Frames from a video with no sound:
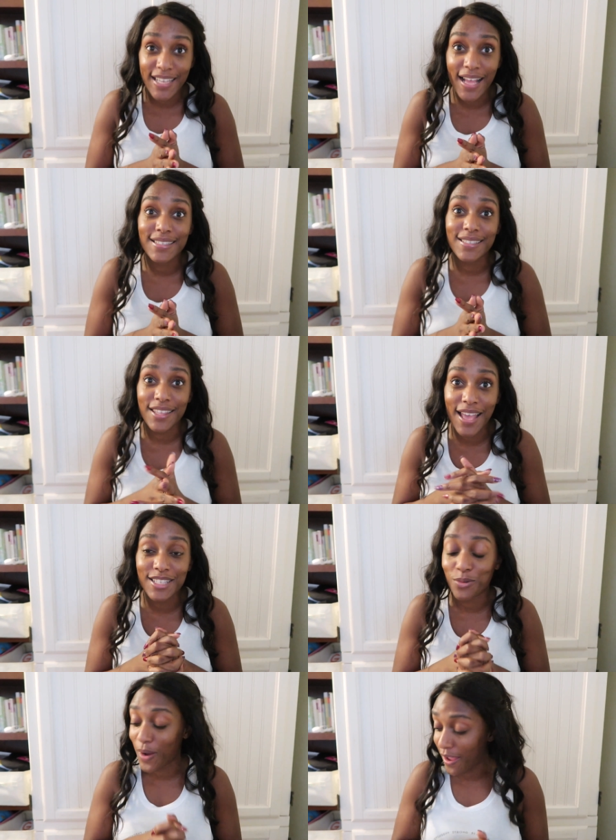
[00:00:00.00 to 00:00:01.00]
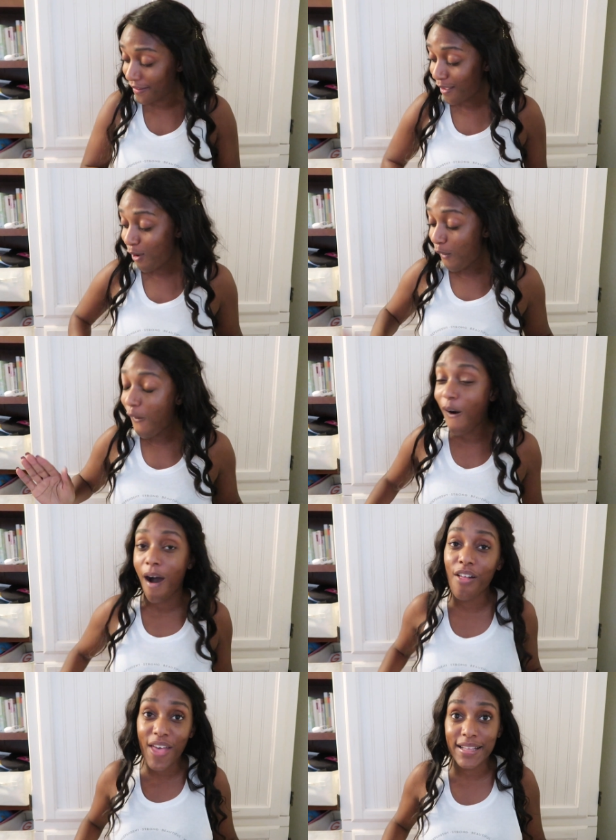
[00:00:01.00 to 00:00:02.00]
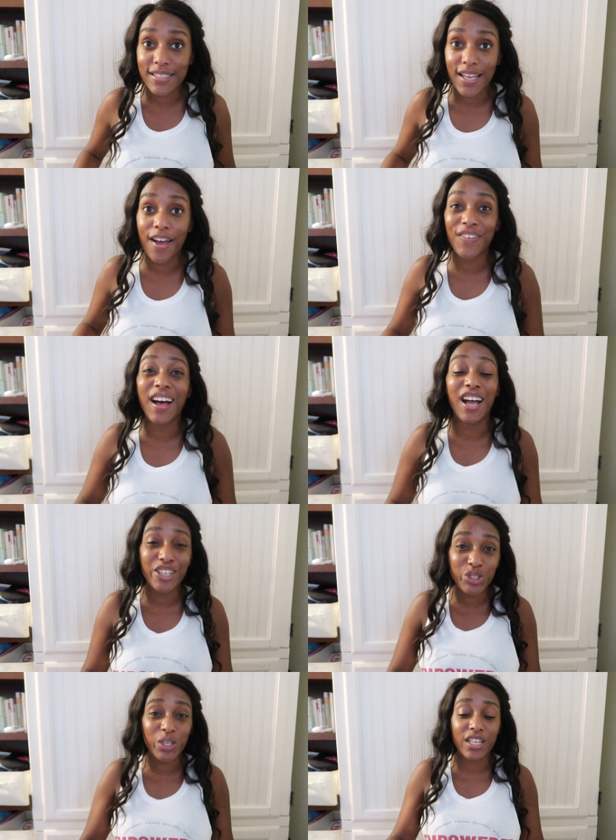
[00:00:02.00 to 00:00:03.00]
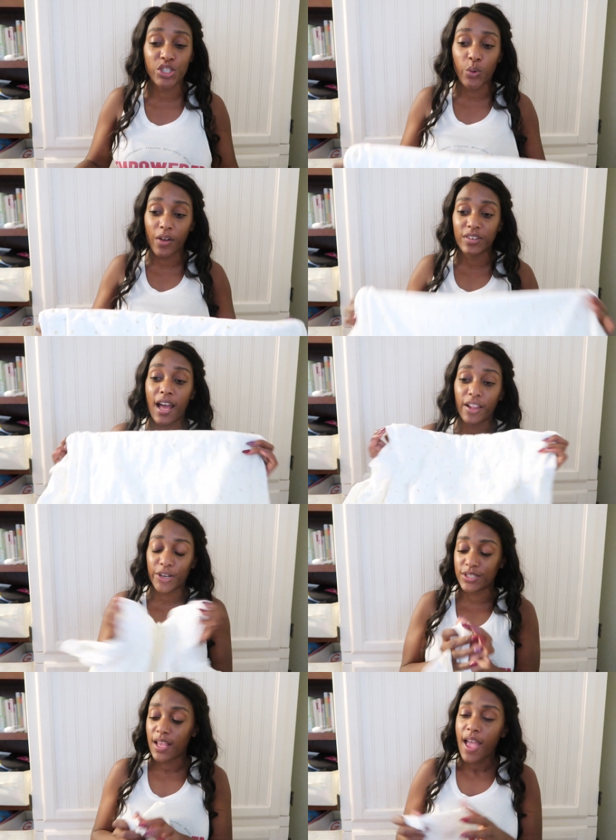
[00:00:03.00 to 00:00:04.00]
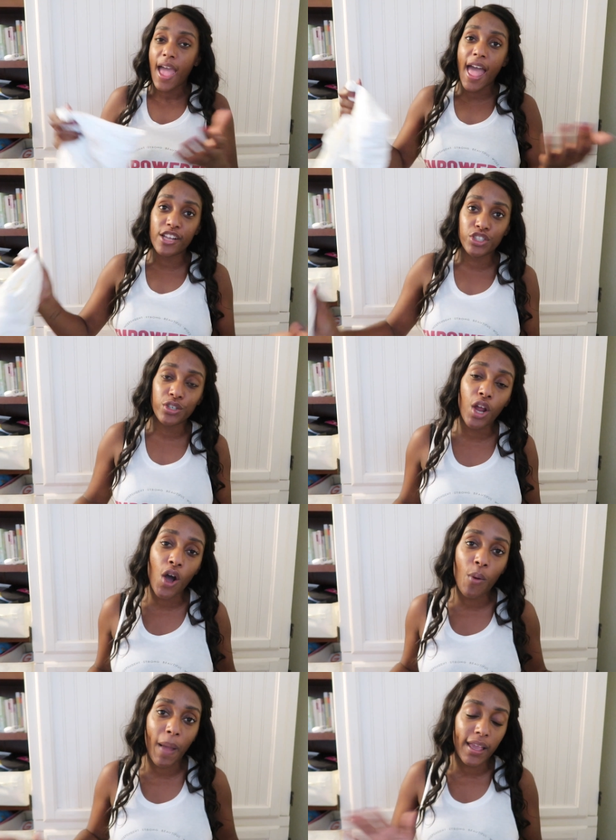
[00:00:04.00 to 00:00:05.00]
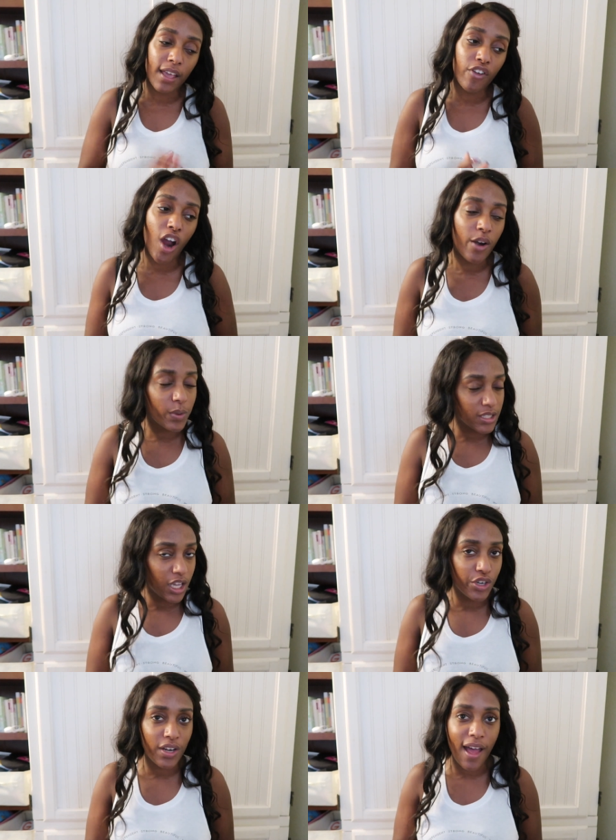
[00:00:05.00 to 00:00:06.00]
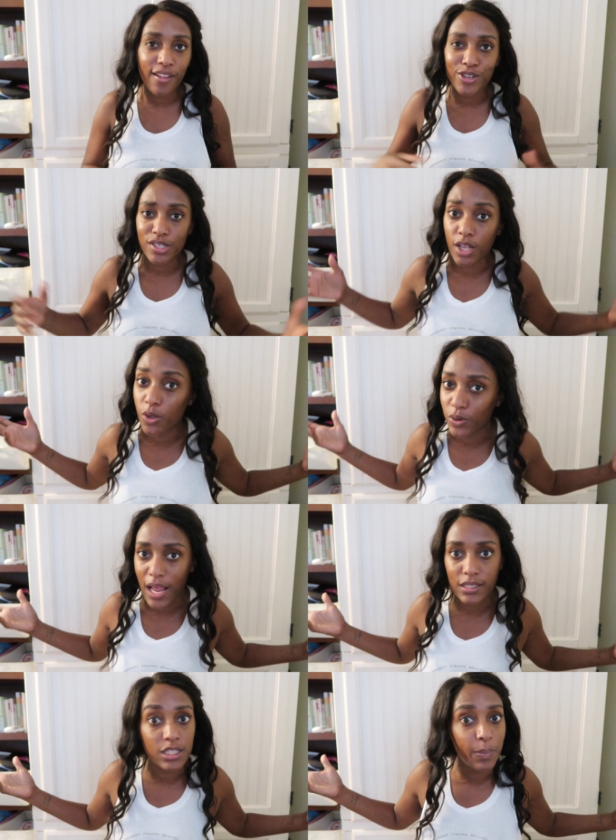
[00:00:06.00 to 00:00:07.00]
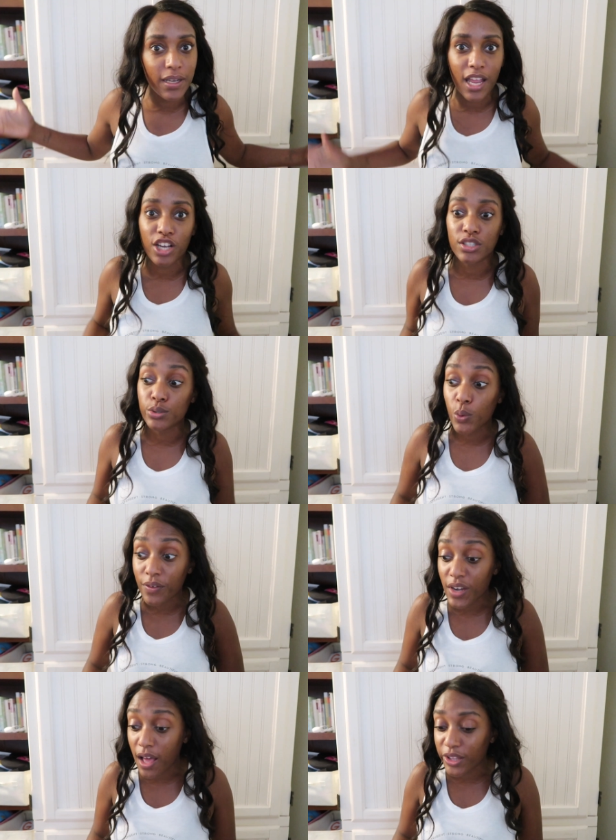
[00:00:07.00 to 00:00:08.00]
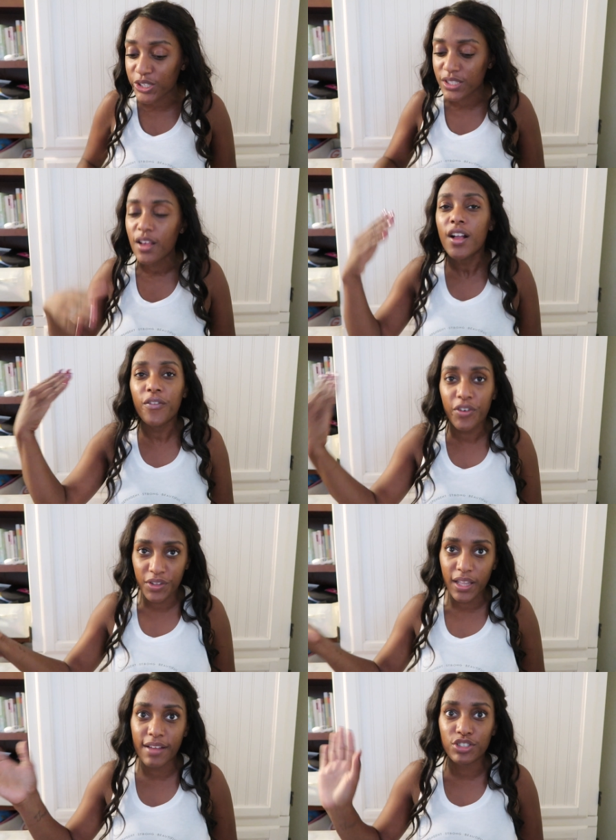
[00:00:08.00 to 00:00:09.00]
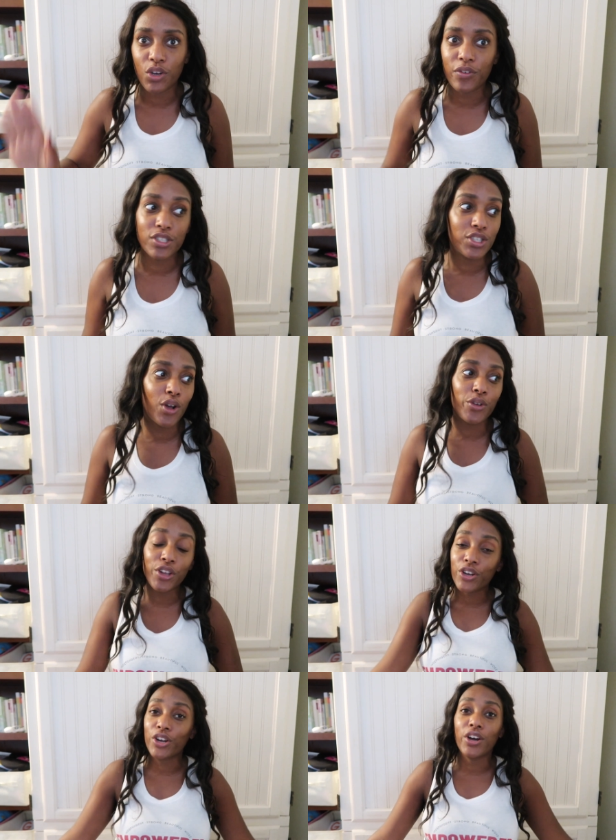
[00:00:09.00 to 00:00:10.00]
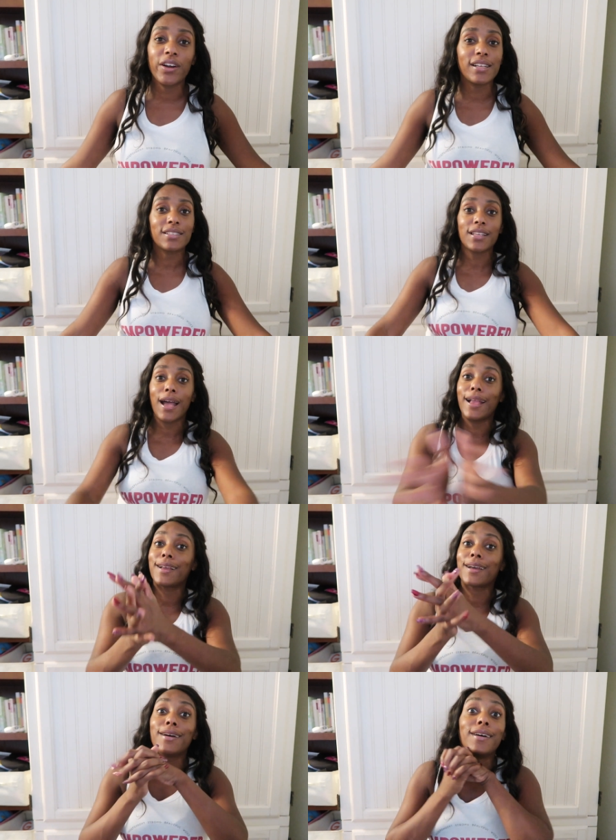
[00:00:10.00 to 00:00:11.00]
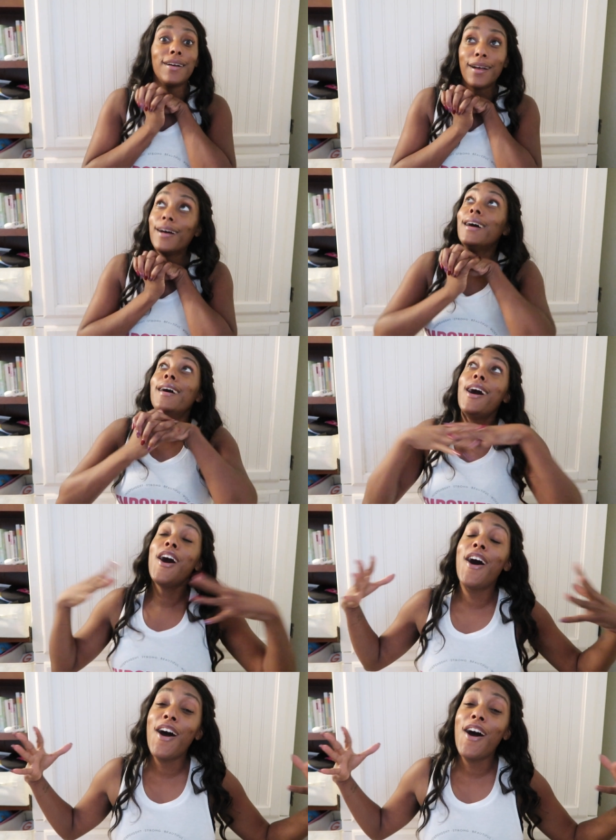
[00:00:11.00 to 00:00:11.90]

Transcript: Yes, that's right. All that stuff, $112. As you know, my gift card was $100, so I only had to spend an extra $12 for the leftovers. So your girl is like, hallelujah.